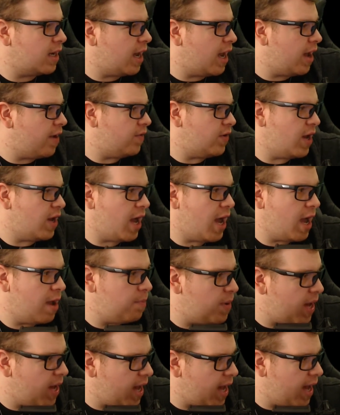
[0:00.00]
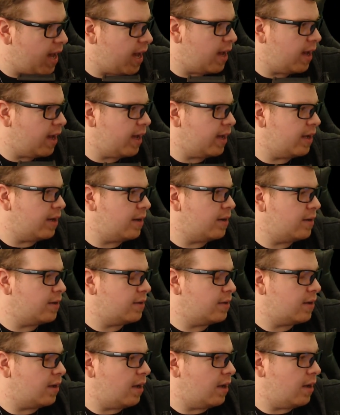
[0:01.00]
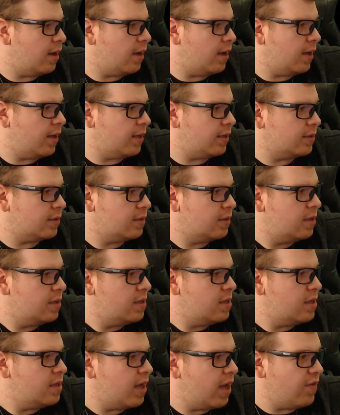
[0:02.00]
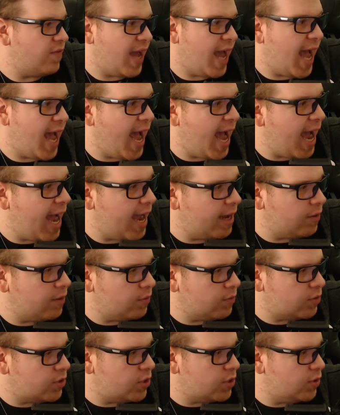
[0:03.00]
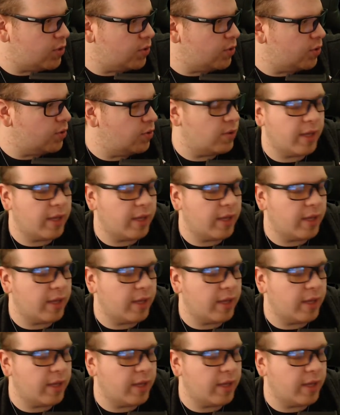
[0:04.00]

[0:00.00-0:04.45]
I have an iPad. I have a hat or two.